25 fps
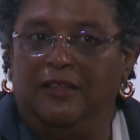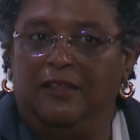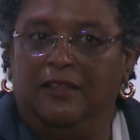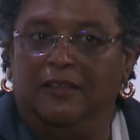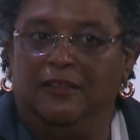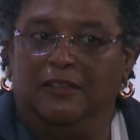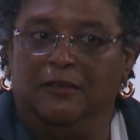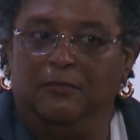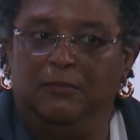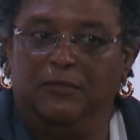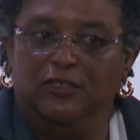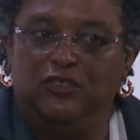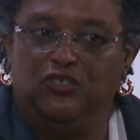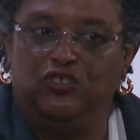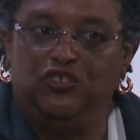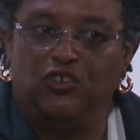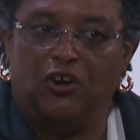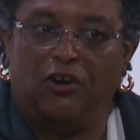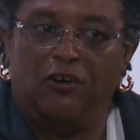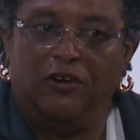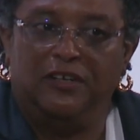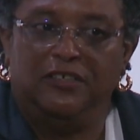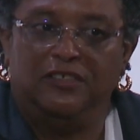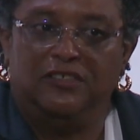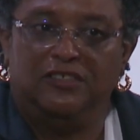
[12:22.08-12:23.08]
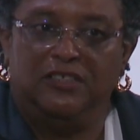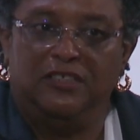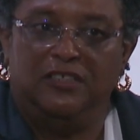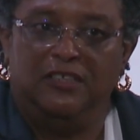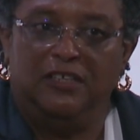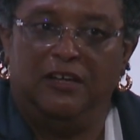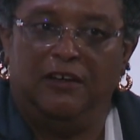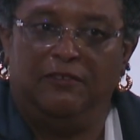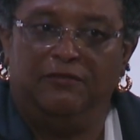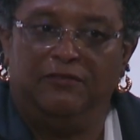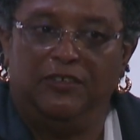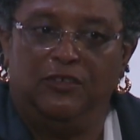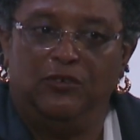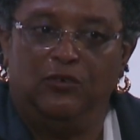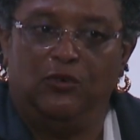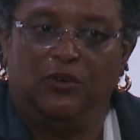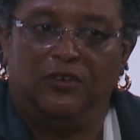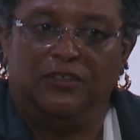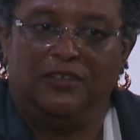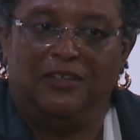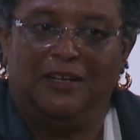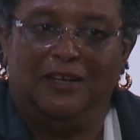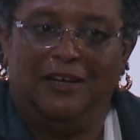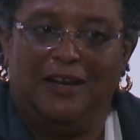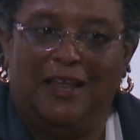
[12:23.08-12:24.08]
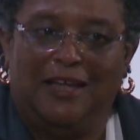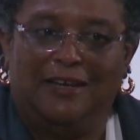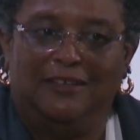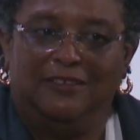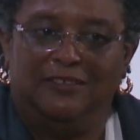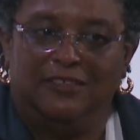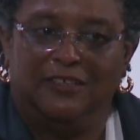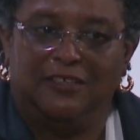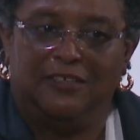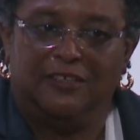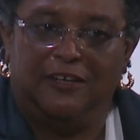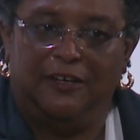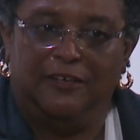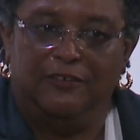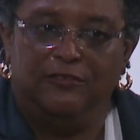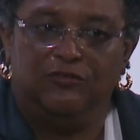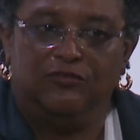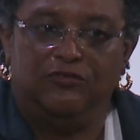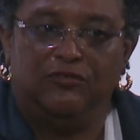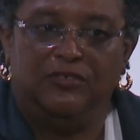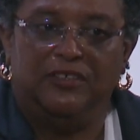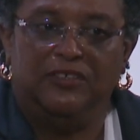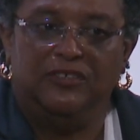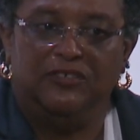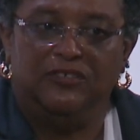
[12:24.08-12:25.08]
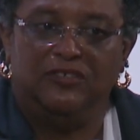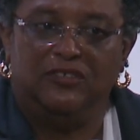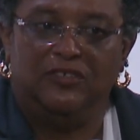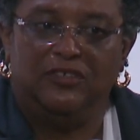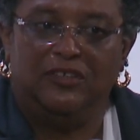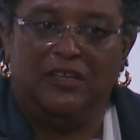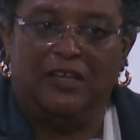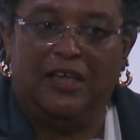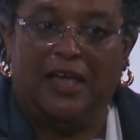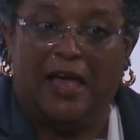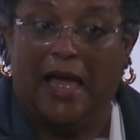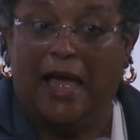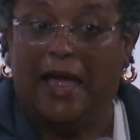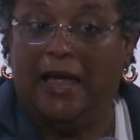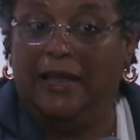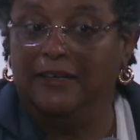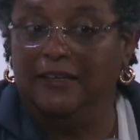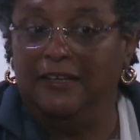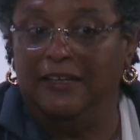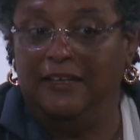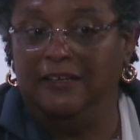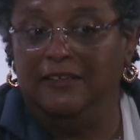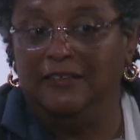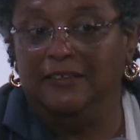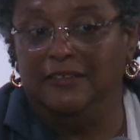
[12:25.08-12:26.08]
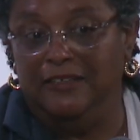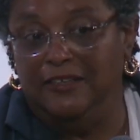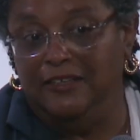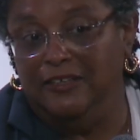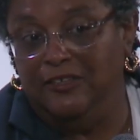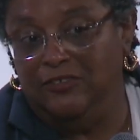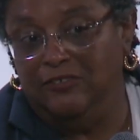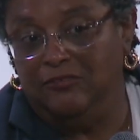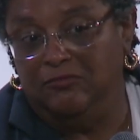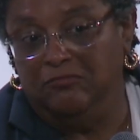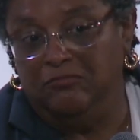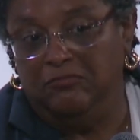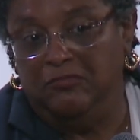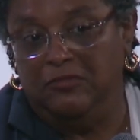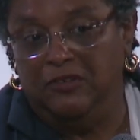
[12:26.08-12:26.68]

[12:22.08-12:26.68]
The majority of the North Atlantic countries, and indeed